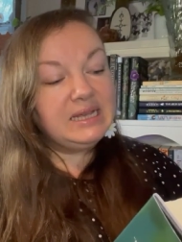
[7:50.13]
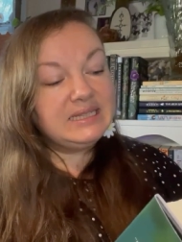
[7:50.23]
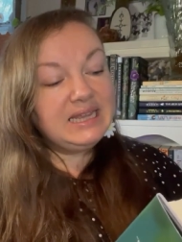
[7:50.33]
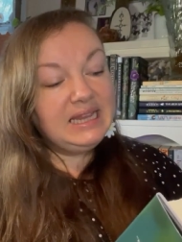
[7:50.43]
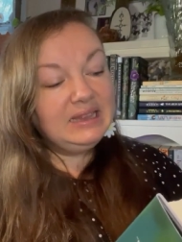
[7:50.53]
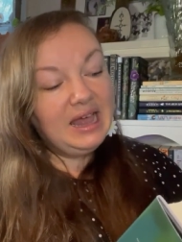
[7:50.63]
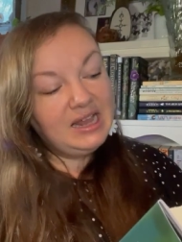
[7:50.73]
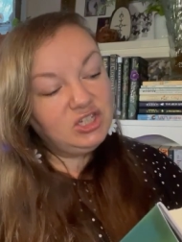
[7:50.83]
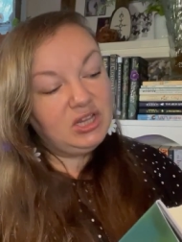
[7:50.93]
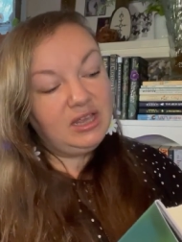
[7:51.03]
seen
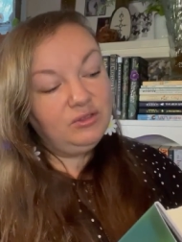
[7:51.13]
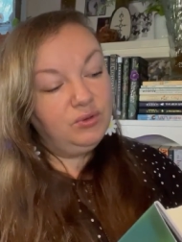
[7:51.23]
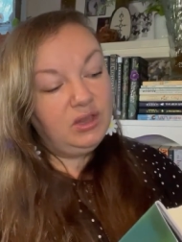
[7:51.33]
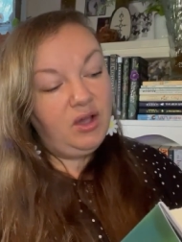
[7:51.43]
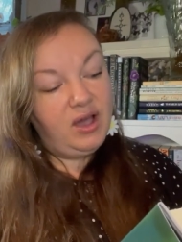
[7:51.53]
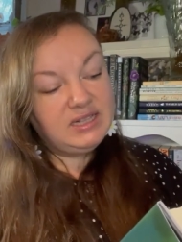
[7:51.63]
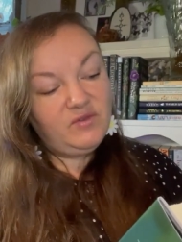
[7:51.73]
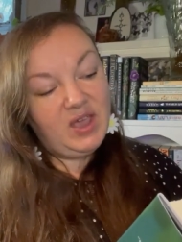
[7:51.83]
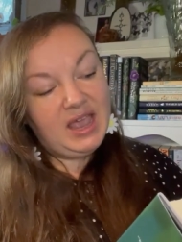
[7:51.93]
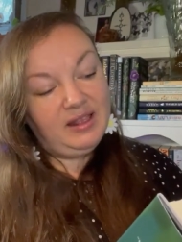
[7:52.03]
largely through the eyes
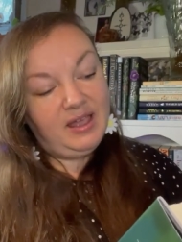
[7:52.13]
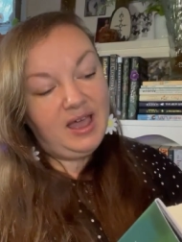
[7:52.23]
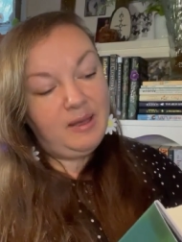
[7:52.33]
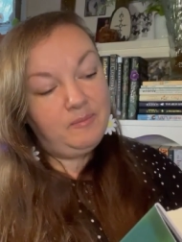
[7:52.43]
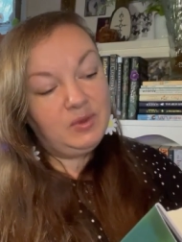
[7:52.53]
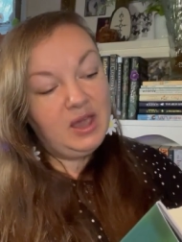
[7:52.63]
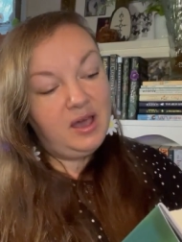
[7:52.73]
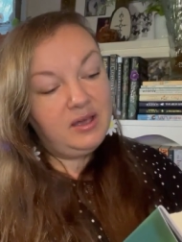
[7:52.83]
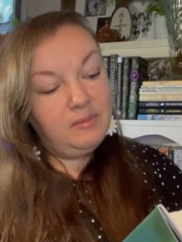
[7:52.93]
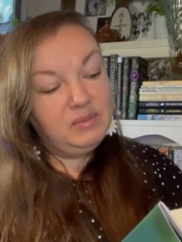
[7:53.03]
of Ella, a
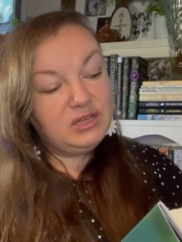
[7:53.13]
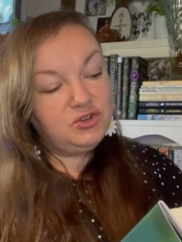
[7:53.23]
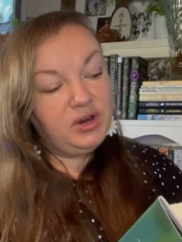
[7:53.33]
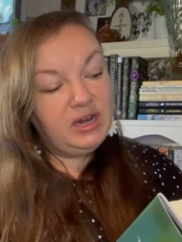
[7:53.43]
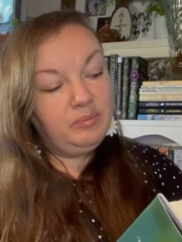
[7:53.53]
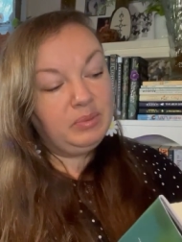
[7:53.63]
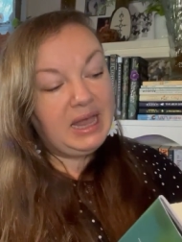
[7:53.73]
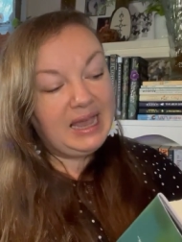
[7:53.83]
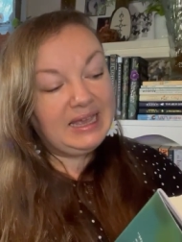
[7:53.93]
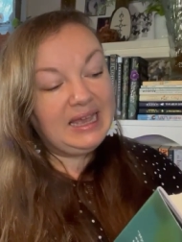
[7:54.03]
young, mistreated
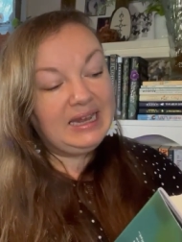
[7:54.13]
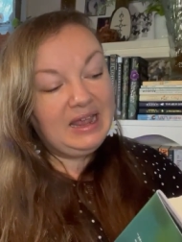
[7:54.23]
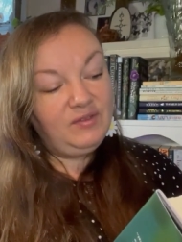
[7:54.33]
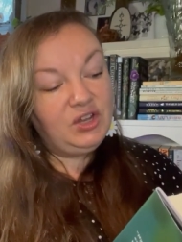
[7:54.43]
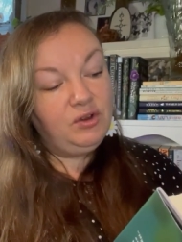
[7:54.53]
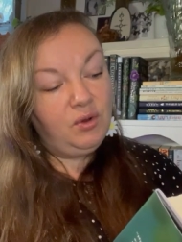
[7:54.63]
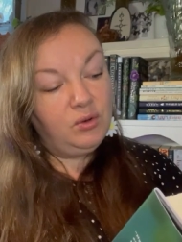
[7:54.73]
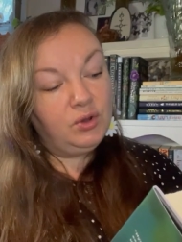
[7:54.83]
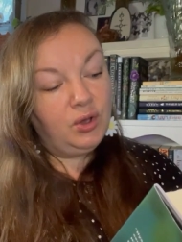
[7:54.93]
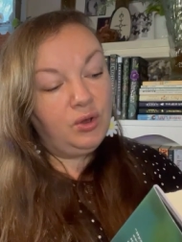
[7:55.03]
black
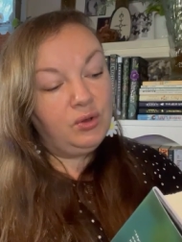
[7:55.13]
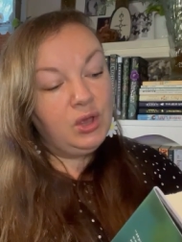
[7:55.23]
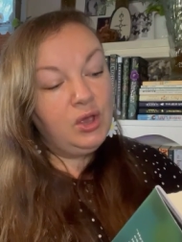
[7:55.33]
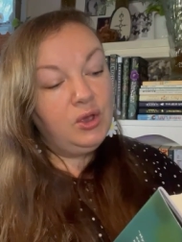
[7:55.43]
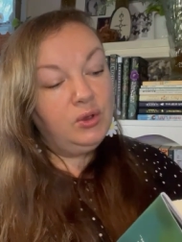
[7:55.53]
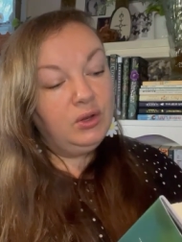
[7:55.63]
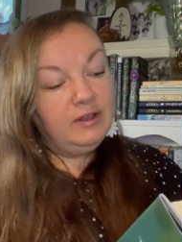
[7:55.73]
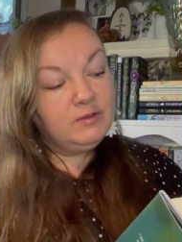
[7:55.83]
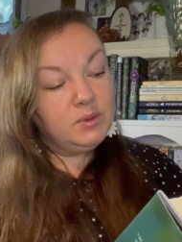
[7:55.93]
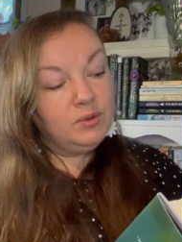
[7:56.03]
11-year-old girl who
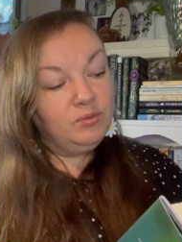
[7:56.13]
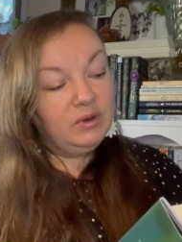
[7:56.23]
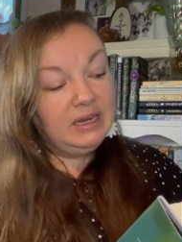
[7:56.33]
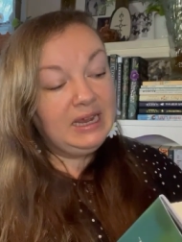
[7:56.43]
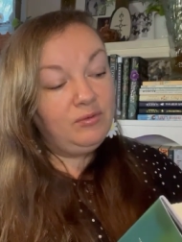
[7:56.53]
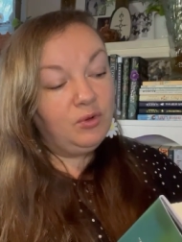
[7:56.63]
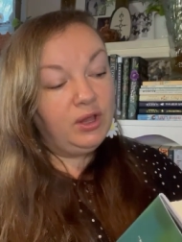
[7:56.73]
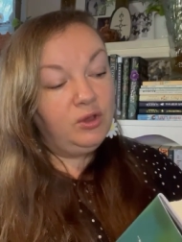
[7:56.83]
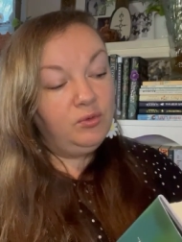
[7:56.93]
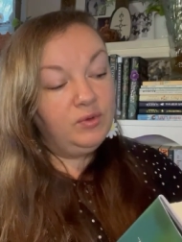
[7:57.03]
lives with
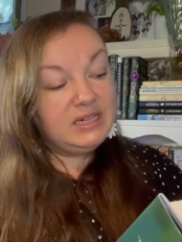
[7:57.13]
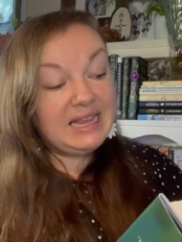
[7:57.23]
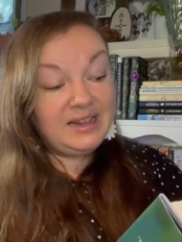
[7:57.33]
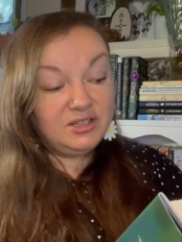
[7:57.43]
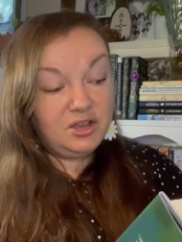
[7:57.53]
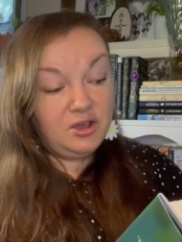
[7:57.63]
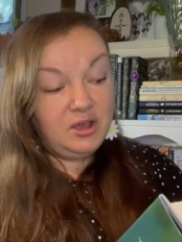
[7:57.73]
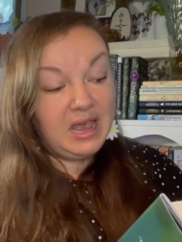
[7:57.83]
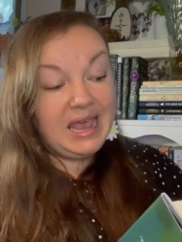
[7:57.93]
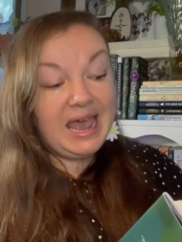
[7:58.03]
Leroy, who resents
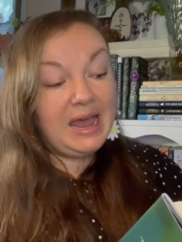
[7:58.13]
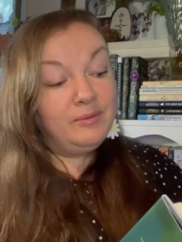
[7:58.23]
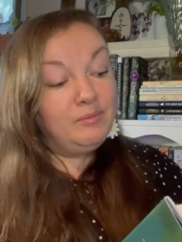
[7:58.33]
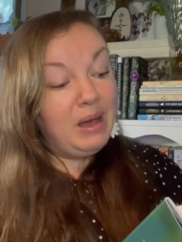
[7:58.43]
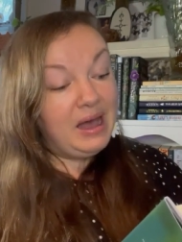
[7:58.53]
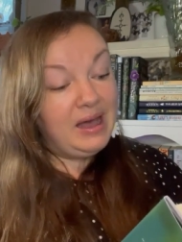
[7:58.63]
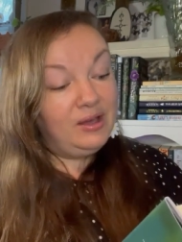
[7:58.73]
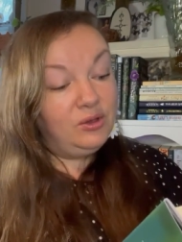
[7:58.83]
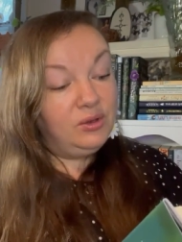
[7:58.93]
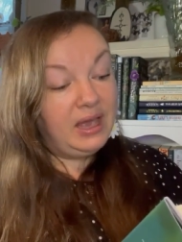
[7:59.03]
her, and
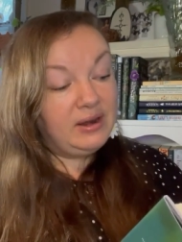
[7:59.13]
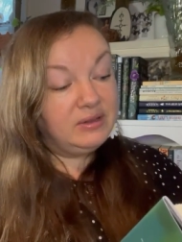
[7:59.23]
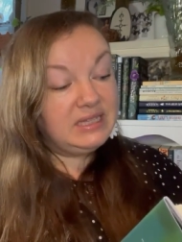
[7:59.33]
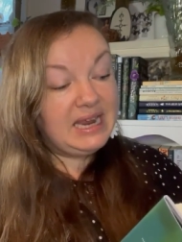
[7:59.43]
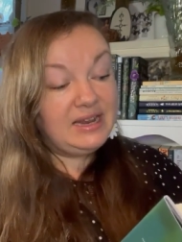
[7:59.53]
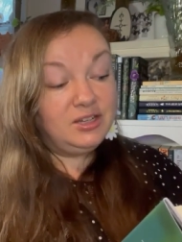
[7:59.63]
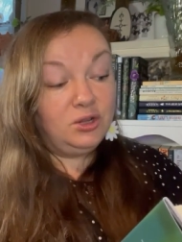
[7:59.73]
Ma, who cannot stand to